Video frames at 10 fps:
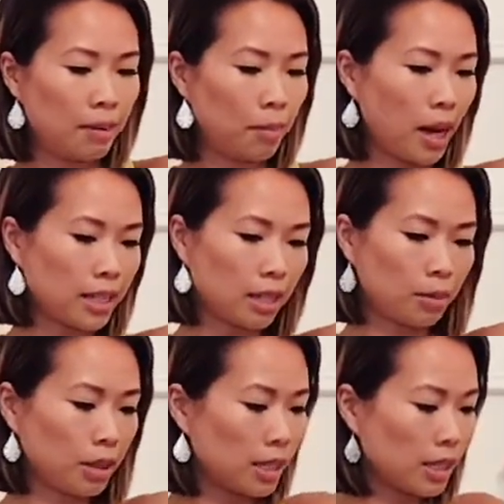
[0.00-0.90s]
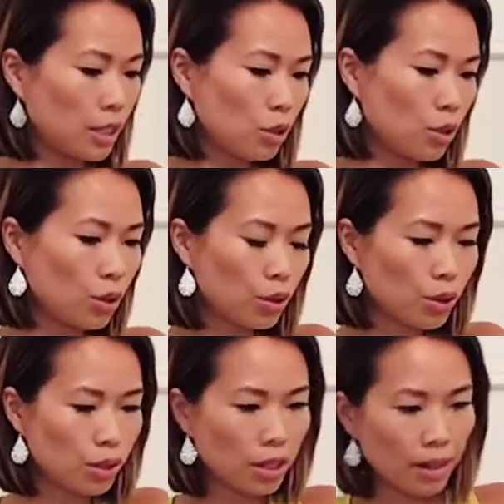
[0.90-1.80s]
possibly
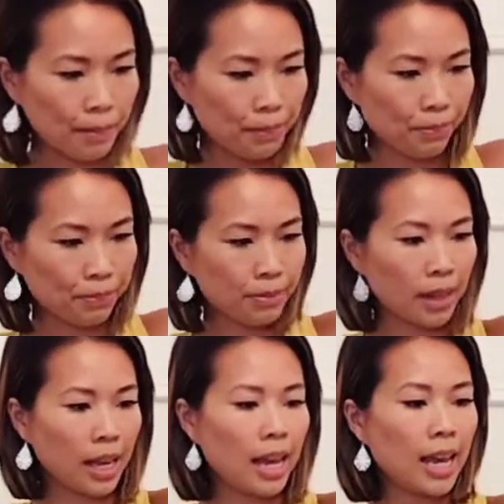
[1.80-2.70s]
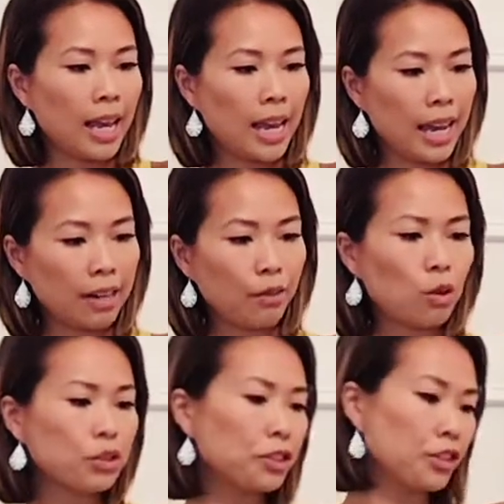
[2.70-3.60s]
scissors, and of
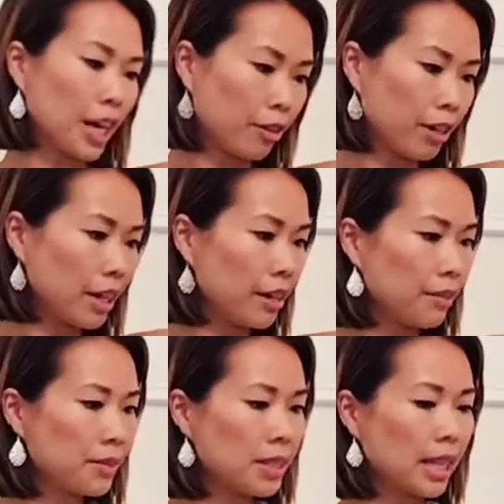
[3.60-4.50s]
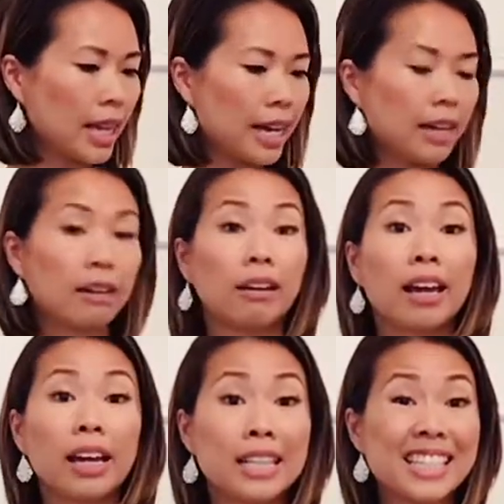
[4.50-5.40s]
course your decoratives, like
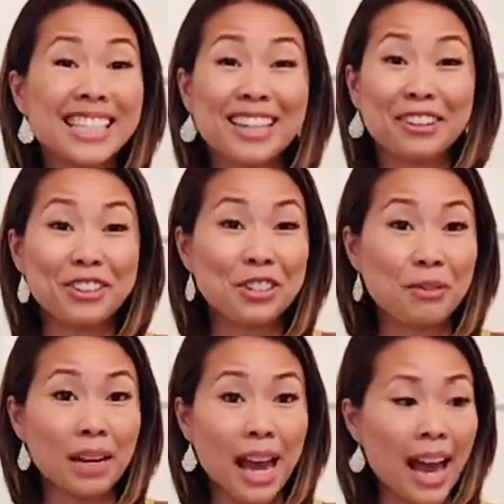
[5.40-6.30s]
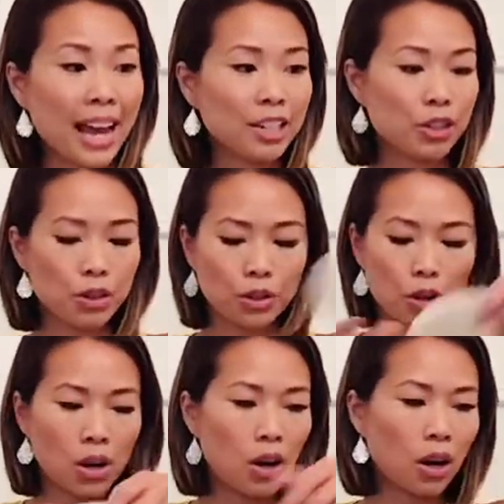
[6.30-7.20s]
any stickers you wanna add to your
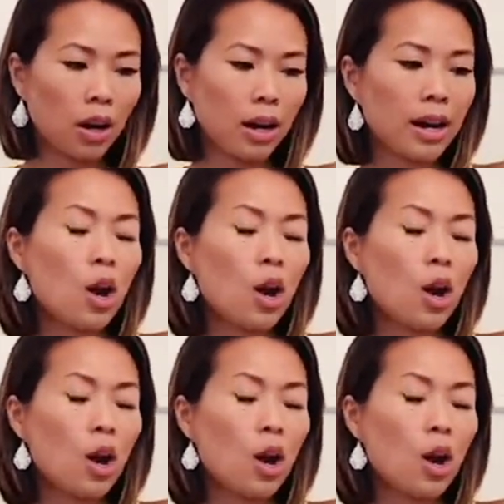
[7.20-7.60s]
car,